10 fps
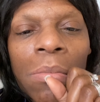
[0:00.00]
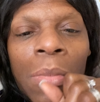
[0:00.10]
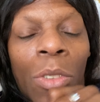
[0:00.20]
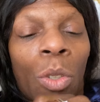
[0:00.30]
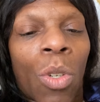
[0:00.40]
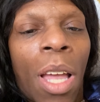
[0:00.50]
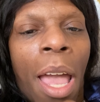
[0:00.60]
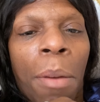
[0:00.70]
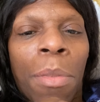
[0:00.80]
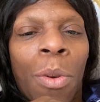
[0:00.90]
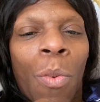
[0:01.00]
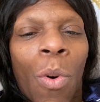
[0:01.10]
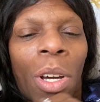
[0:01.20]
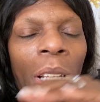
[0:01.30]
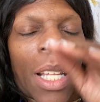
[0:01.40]
The Lord had me
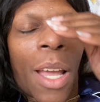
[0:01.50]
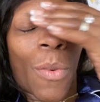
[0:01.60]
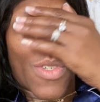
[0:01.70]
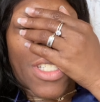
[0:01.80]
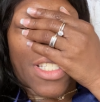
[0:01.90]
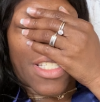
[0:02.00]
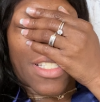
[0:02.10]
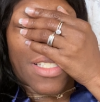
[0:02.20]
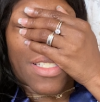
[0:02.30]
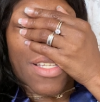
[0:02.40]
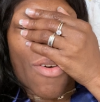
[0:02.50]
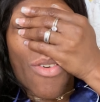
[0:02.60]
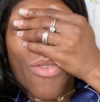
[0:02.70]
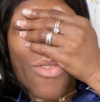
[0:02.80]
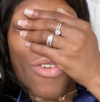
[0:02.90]
walking. That was
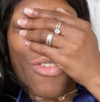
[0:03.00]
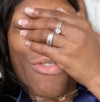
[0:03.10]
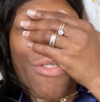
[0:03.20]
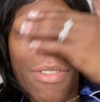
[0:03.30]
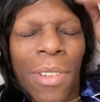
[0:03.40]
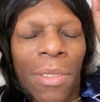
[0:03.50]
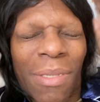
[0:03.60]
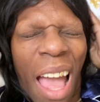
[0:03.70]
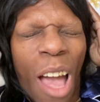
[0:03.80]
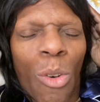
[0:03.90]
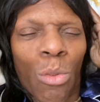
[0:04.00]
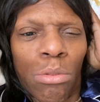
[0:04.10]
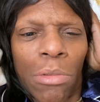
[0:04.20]
so out.